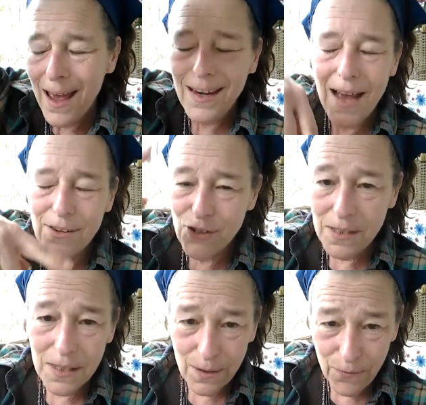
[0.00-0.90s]
Anyhow,
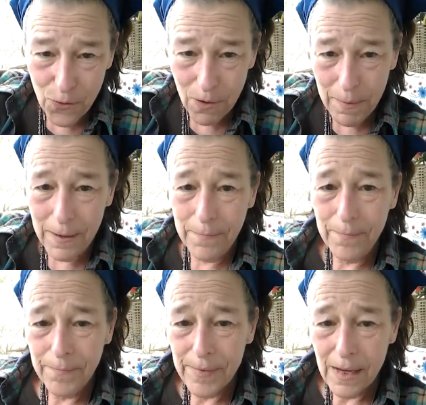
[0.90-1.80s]
she did it for me.
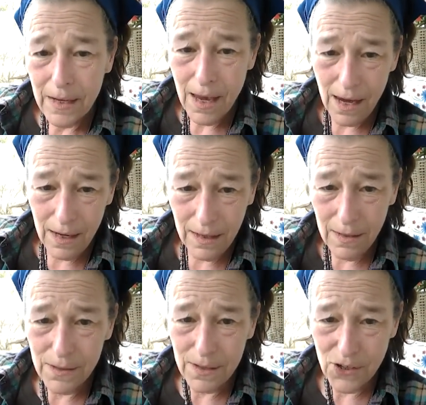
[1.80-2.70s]

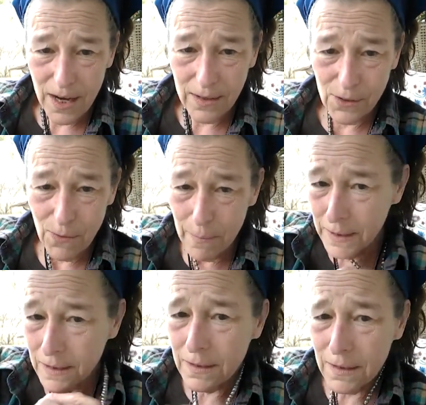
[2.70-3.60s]
Katie, the child's
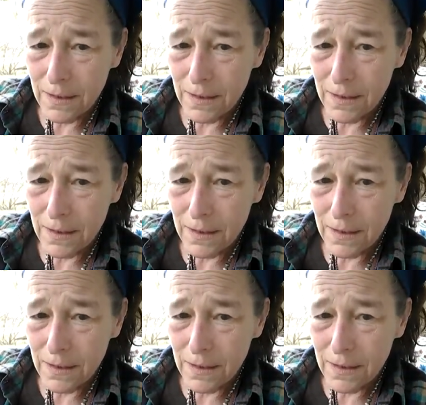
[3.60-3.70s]
woman.